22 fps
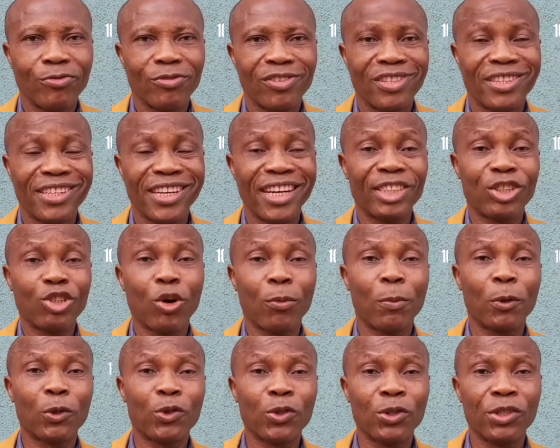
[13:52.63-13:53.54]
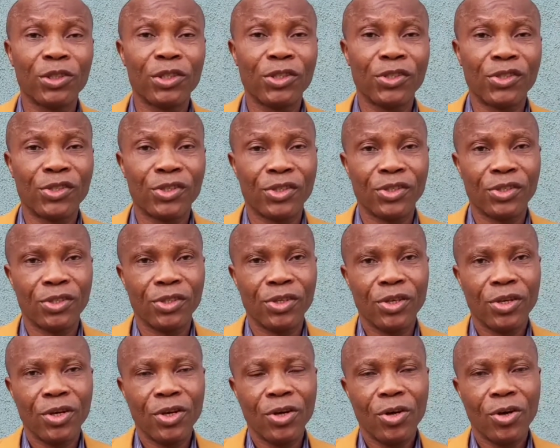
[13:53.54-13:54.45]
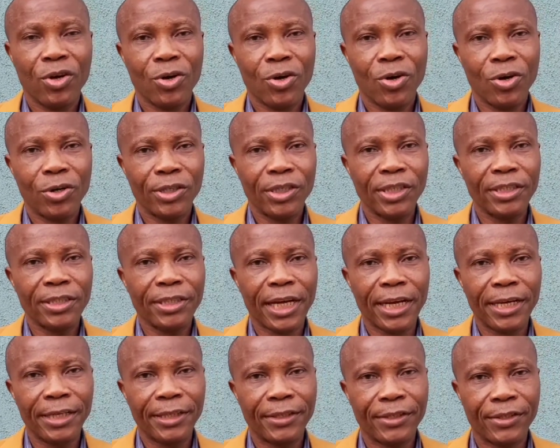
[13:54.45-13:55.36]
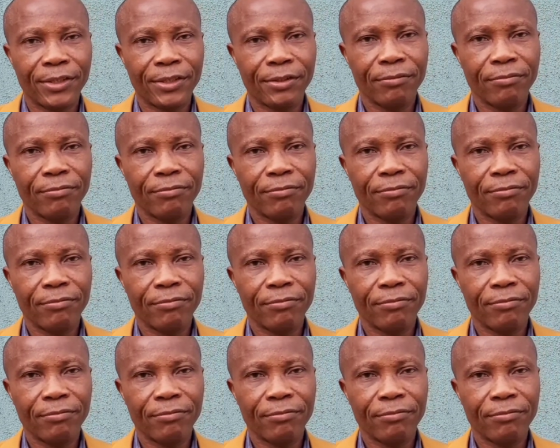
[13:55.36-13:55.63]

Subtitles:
great opportunities on the internet.